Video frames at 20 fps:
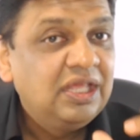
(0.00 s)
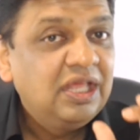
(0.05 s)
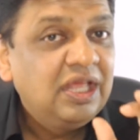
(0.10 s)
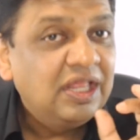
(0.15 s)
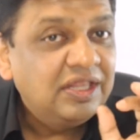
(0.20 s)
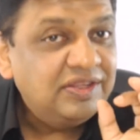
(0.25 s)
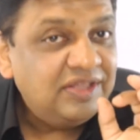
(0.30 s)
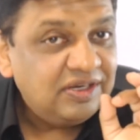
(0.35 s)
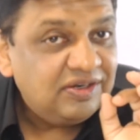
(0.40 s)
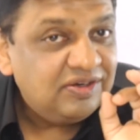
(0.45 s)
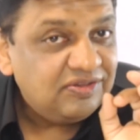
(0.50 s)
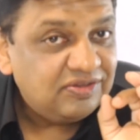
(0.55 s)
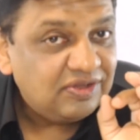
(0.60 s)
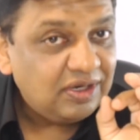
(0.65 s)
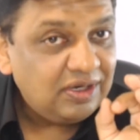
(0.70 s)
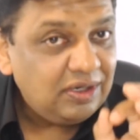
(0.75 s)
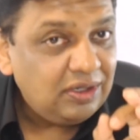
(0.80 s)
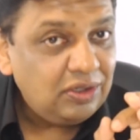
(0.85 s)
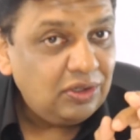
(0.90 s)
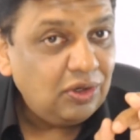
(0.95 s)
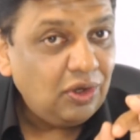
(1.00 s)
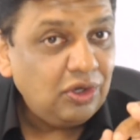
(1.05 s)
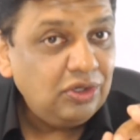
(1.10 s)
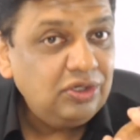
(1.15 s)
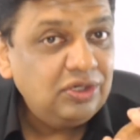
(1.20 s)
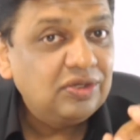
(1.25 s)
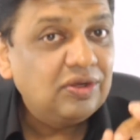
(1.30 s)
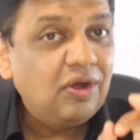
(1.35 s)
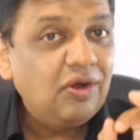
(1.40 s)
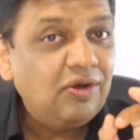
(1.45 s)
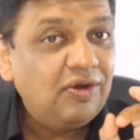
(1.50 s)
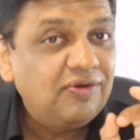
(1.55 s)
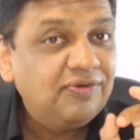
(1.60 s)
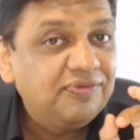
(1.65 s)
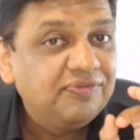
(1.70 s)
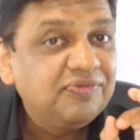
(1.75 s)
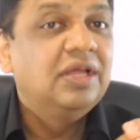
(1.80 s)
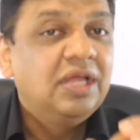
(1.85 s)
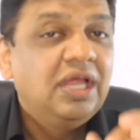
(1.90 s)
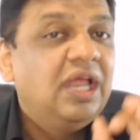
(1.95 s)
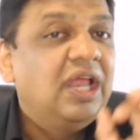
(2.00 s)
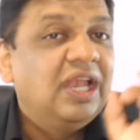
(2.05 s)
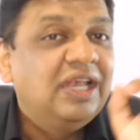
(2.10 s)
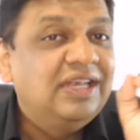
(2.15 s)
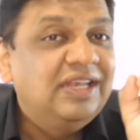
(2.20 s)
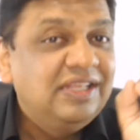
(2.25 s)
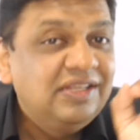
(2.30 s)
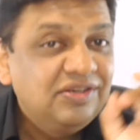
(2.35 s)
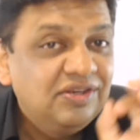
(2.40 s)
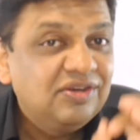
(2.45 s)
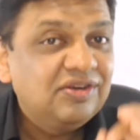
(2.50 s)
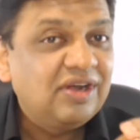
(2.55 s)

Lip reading: there is a lot of linear